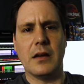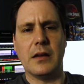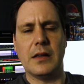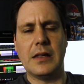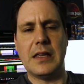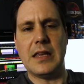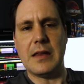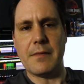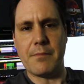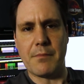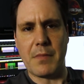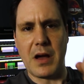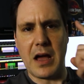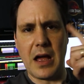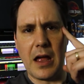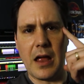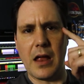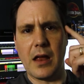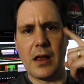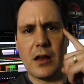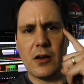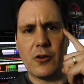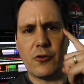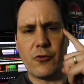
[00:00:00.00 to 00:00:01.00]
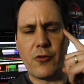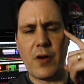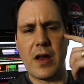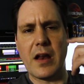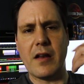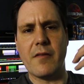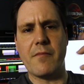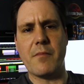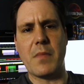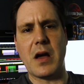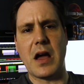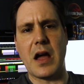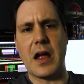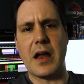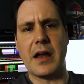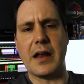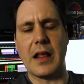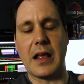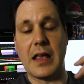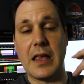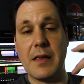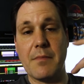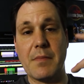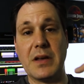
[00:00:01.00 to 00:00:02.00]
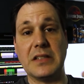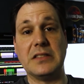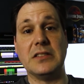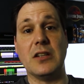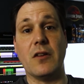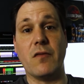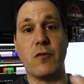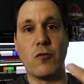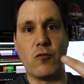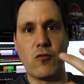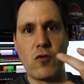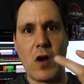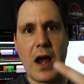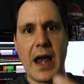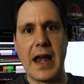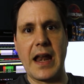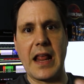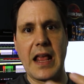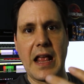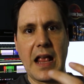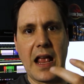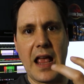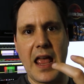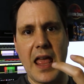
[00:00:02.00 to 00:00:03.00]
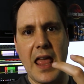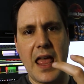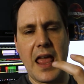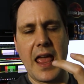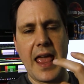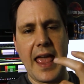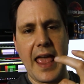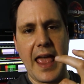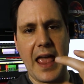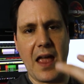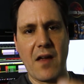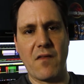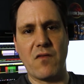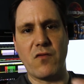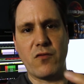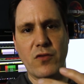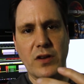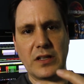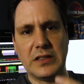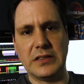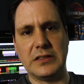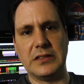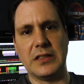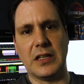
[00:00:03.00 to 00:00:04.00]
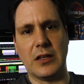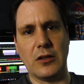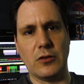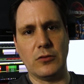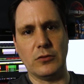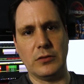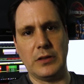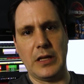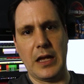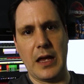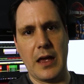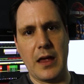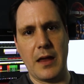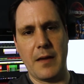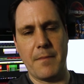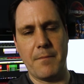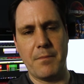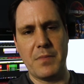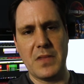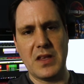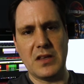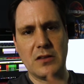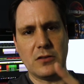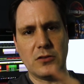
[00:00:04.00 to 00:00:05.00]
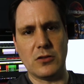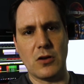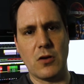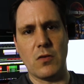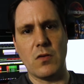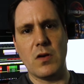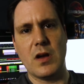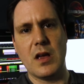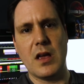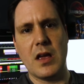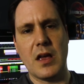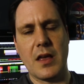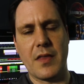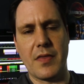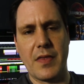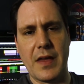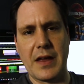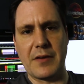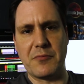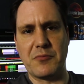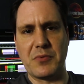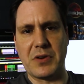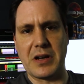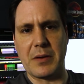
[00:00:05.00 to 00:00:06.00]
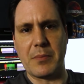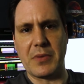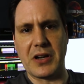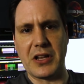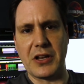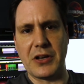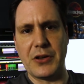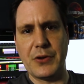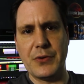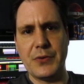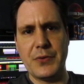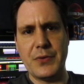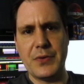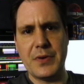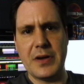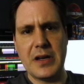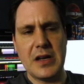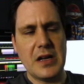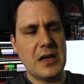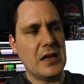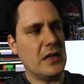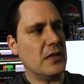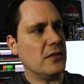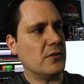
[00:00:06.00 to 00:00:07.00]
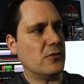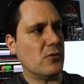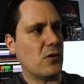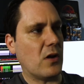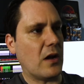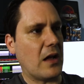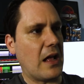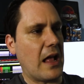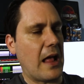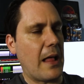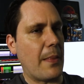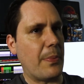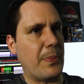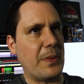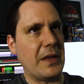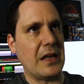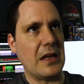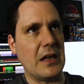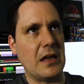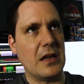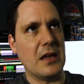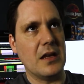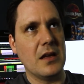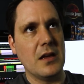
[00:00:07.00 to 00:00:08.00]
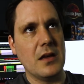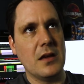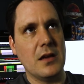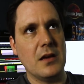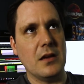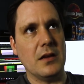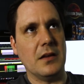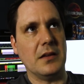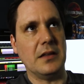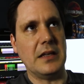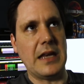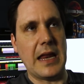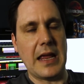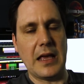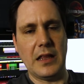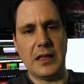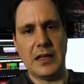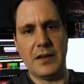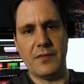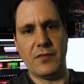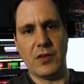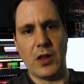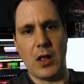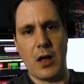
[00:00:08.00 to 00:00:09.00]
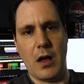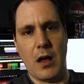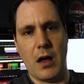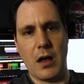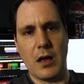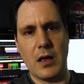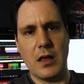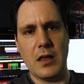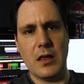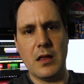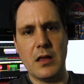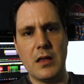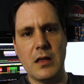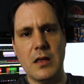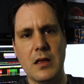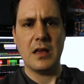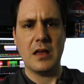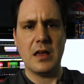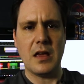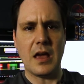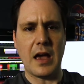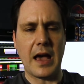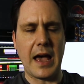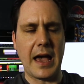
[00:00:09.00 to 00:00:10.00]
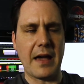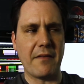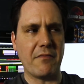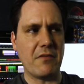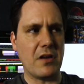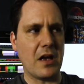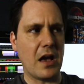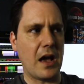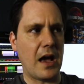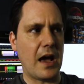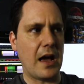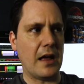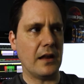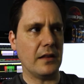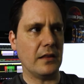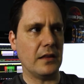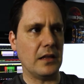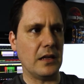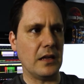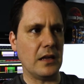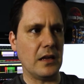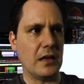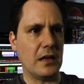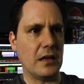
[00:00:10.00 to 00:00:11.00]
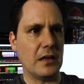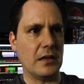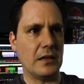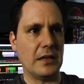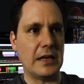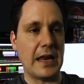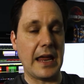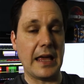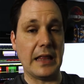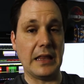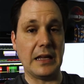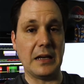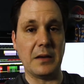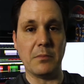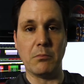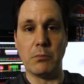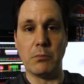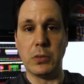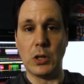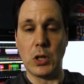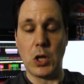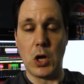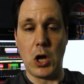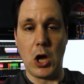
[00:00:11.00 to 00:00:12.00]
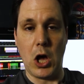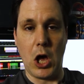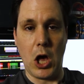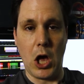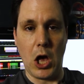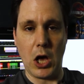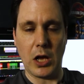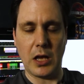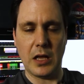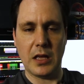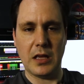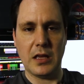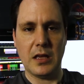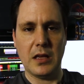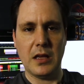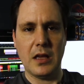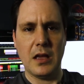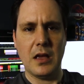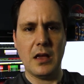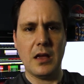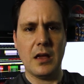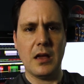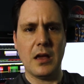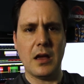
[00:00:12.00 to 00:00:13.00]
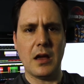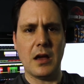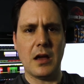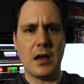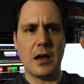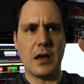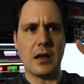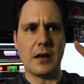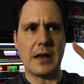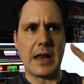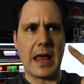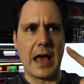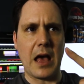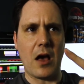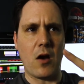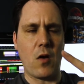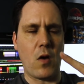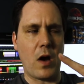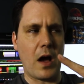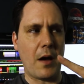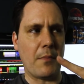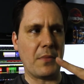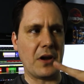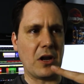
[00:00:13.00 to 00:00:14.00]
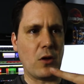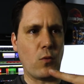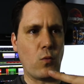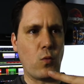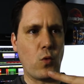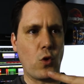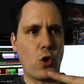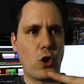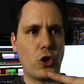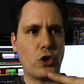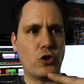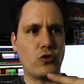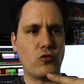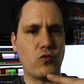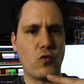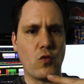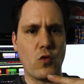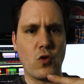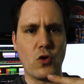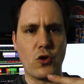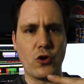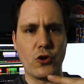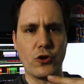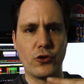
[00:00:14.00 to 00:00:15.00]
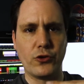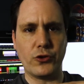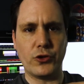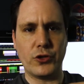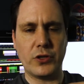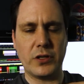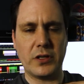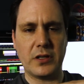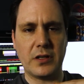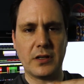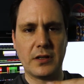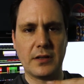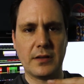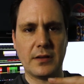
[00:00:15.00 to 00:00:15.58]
keep my creative mind and keep myself writing every single day. So that's what I'm going to do. So I got the daily vlog, I've got the daily blog. Now I'm going to work towards